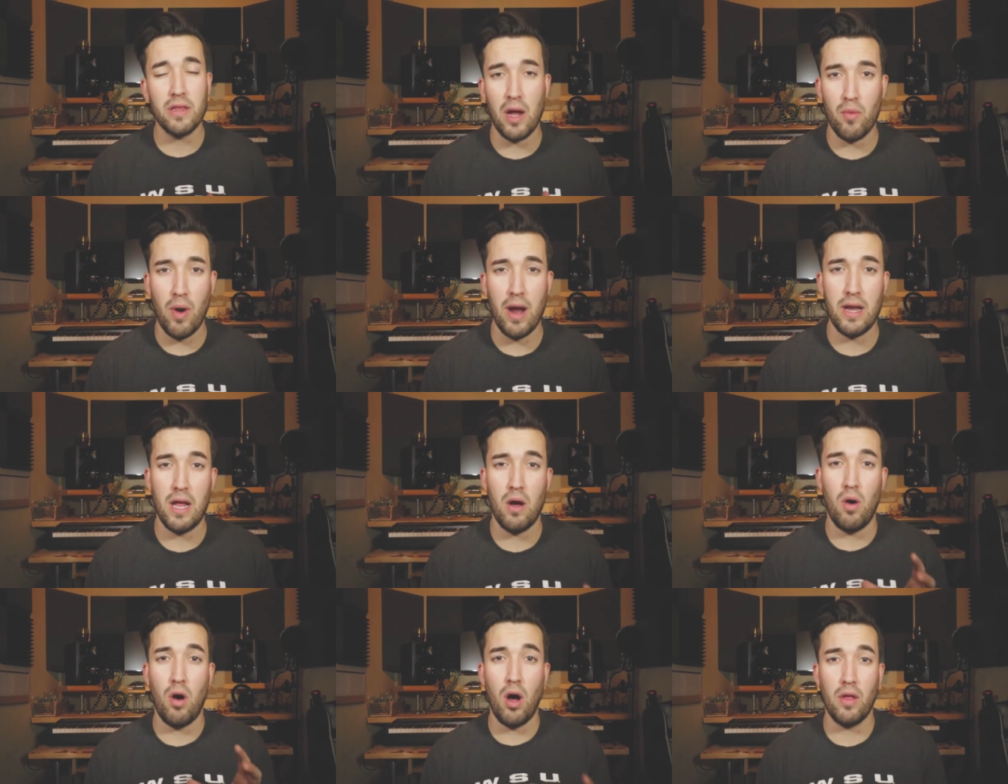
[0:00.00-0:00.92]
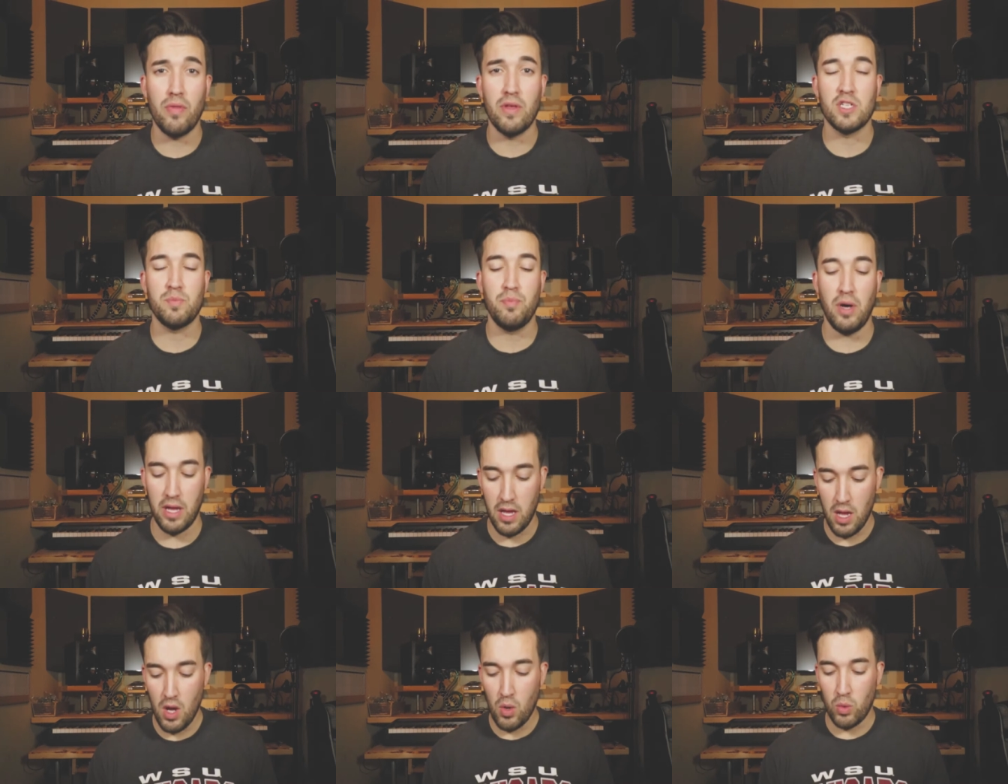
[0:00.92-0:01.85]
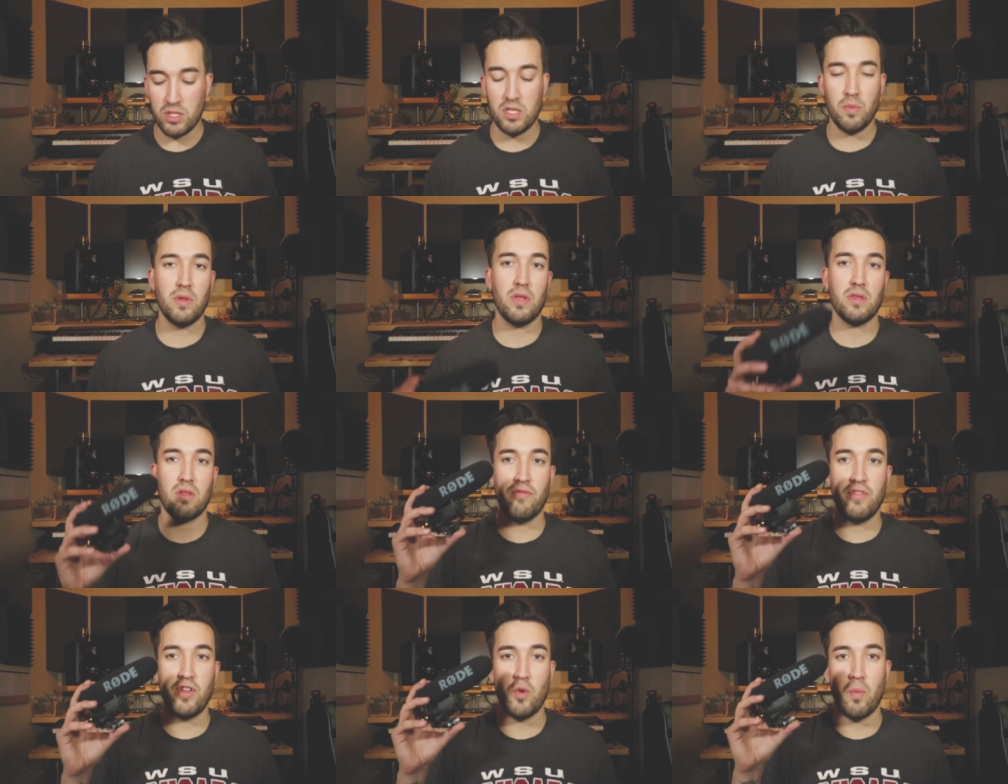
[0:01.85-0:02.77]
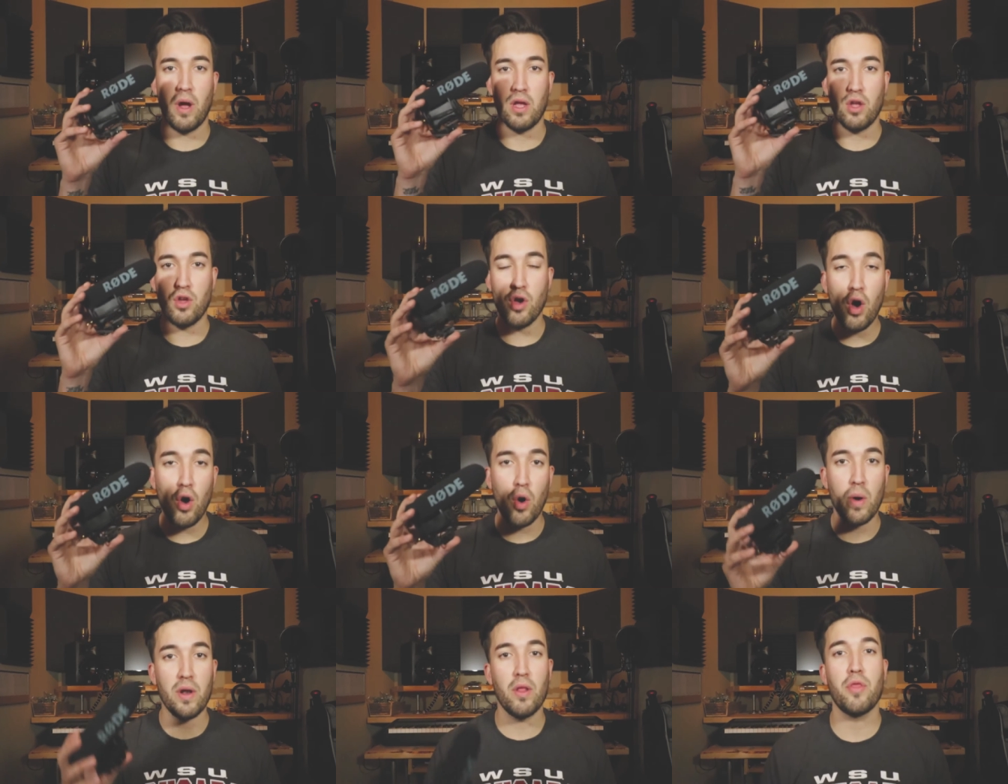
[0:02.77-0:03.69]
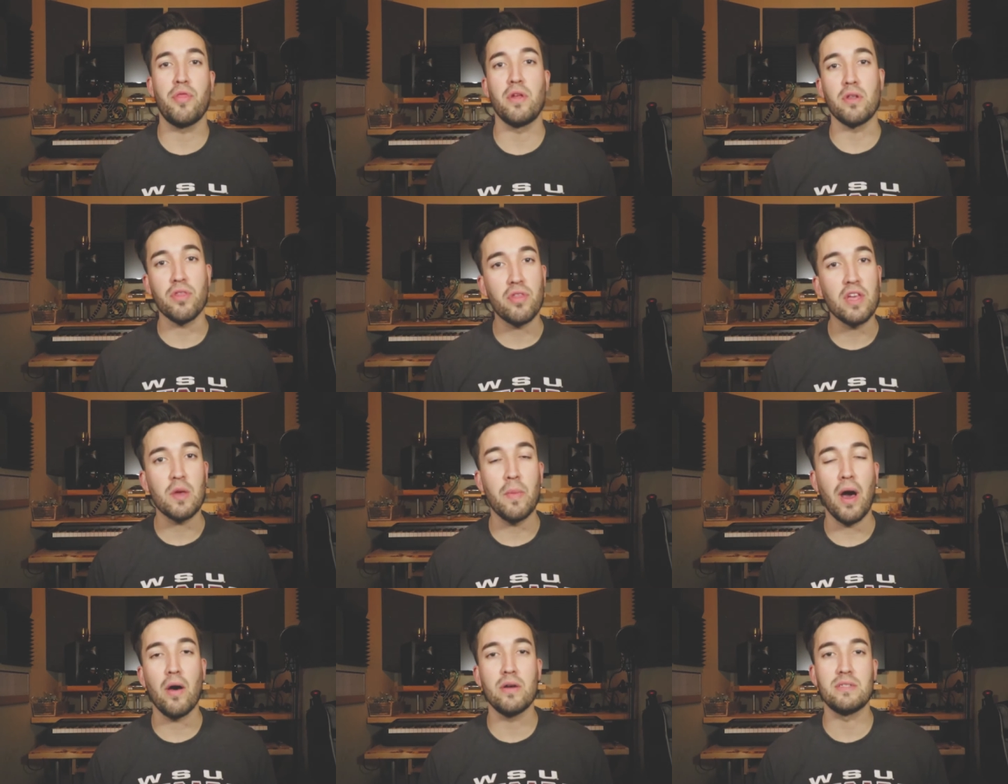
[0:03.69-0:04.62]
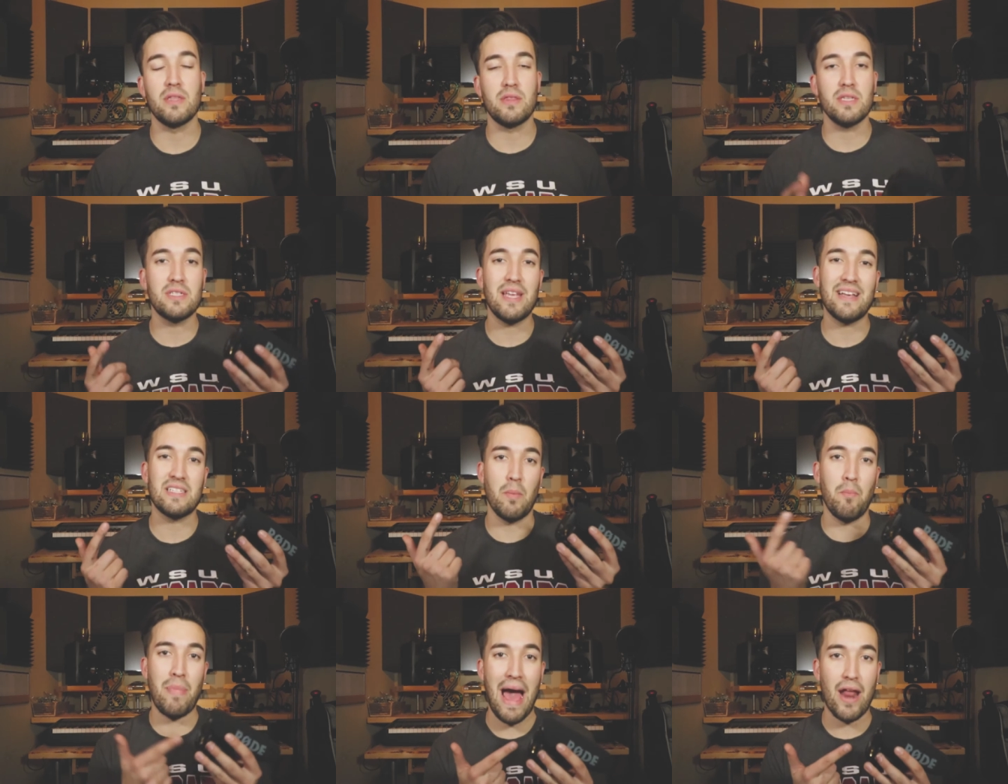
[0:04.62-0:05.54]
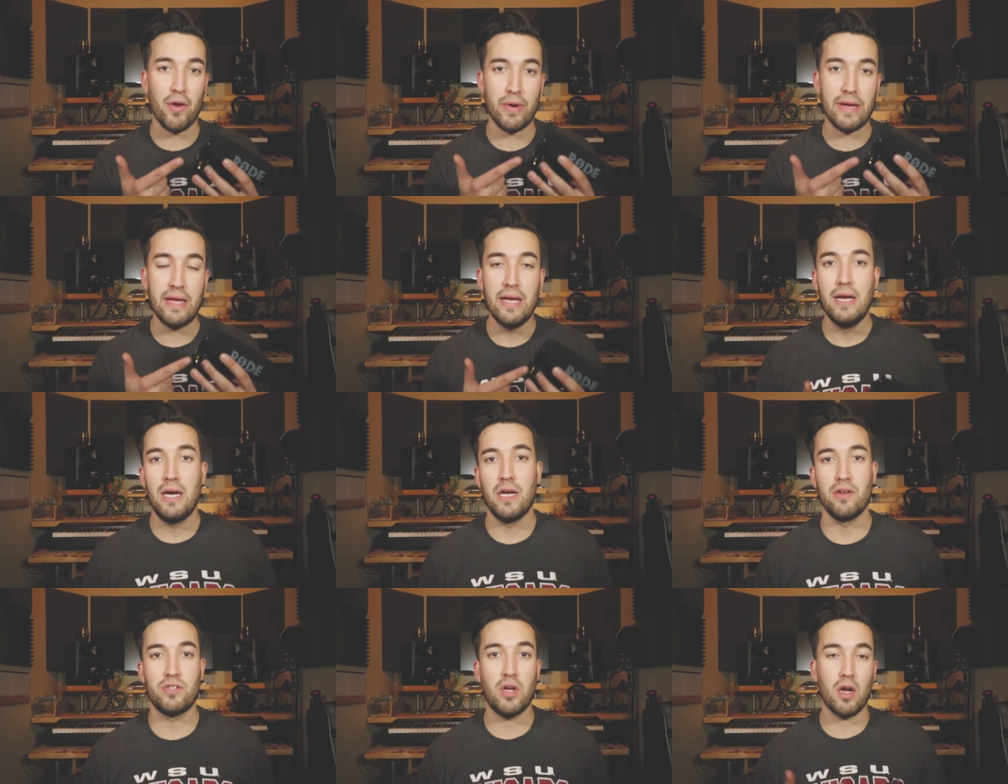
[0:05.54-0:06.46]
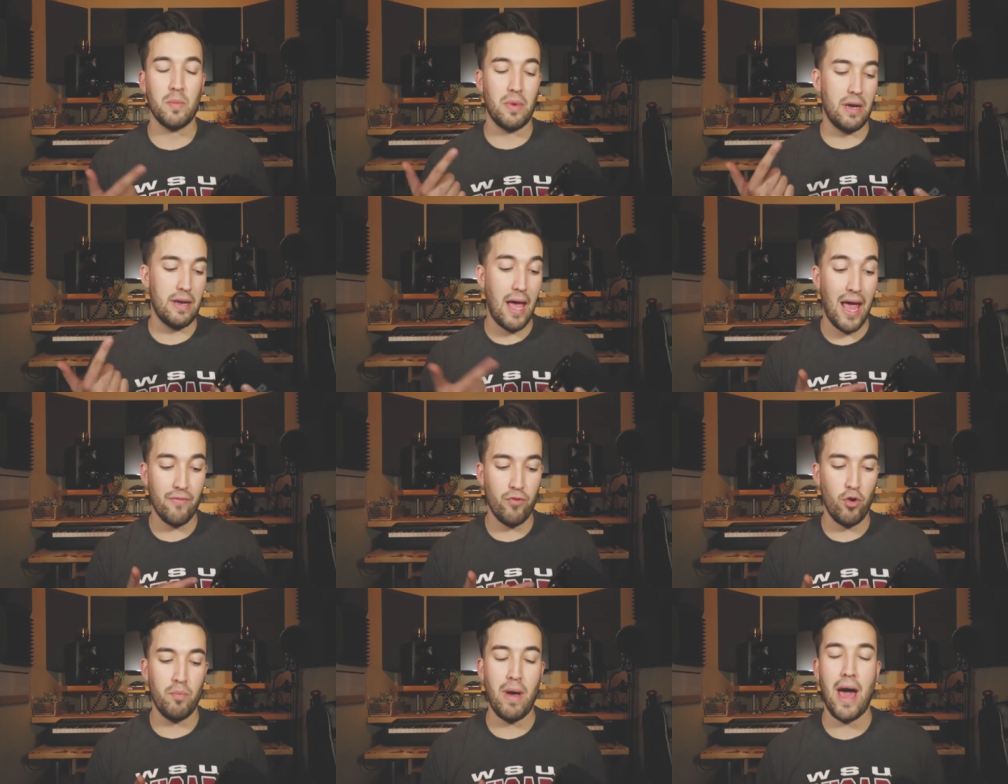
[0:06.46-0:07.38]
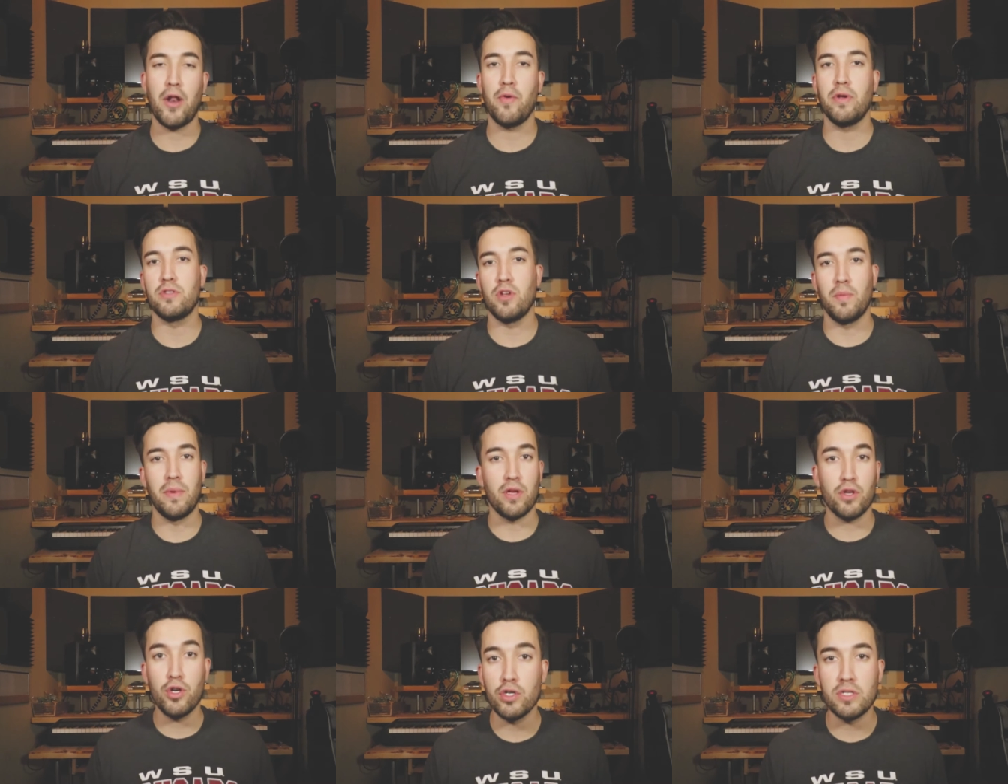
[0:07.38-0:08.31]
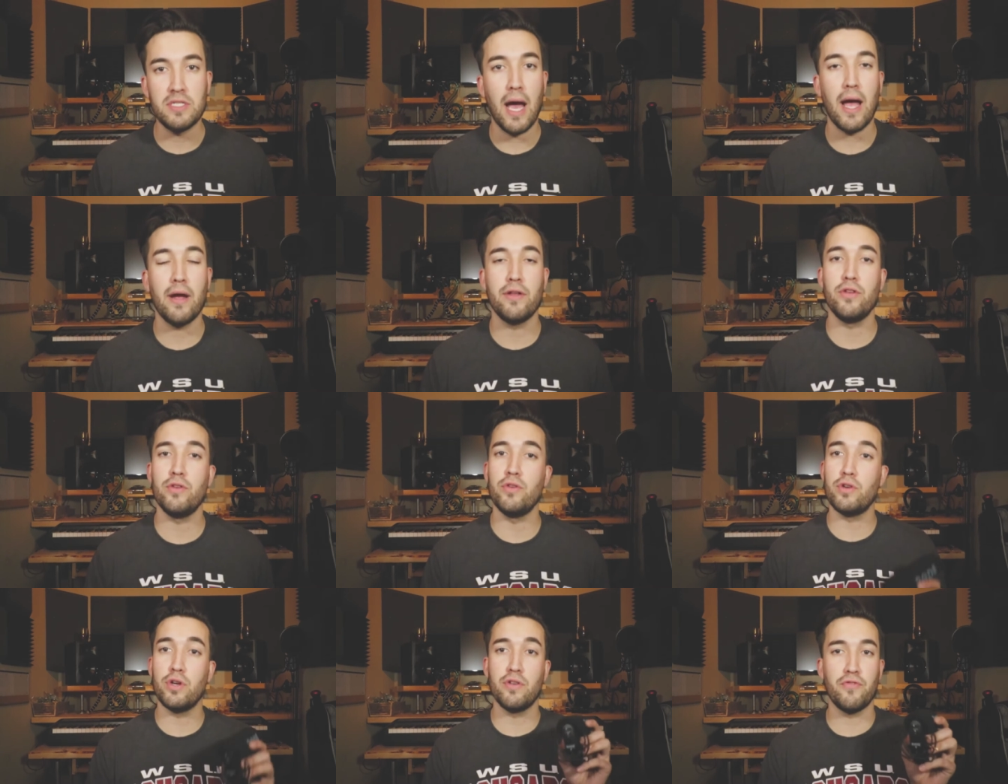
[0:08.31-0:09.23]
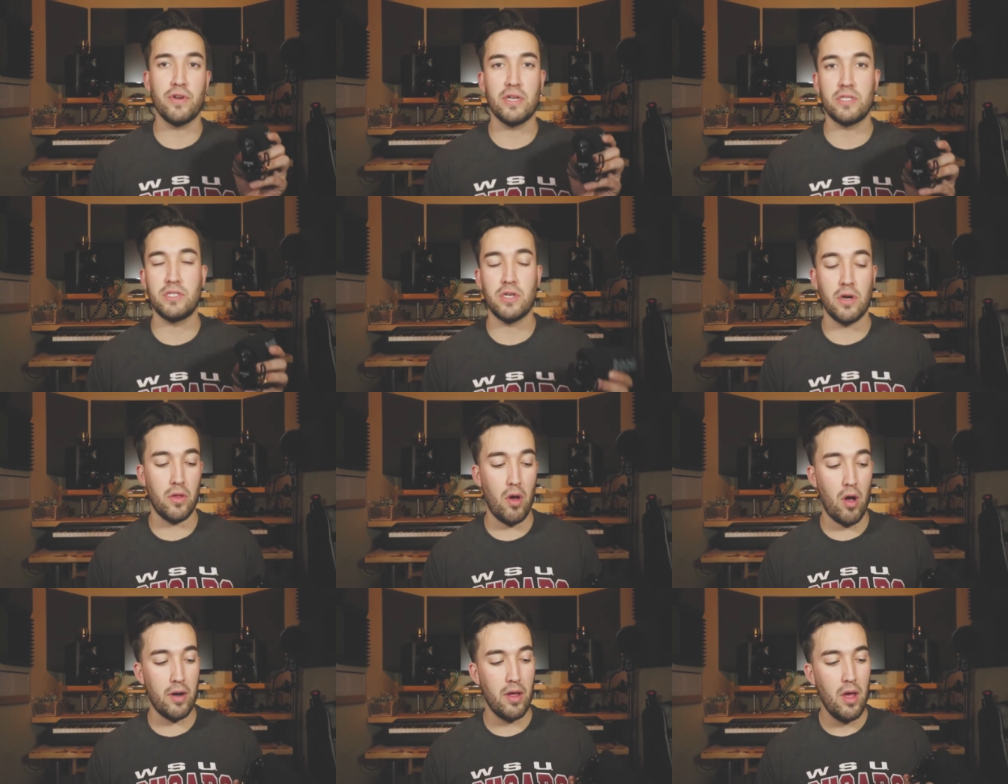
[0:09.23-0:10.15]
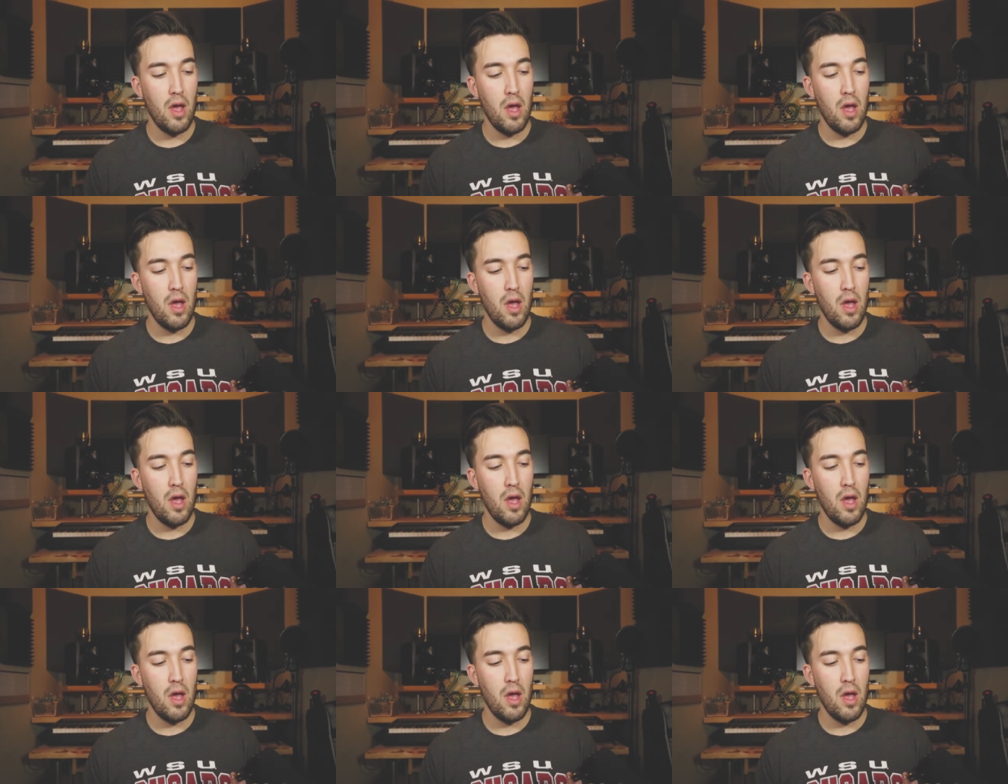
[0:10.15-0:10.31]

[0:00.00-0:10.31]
that right now on this. But with something like the Video Mic Go, another thing to think about is that this takes a battery. Uh, you're talking about a 9 volt battery, so I mean it could die on you, you could forget to turn it on,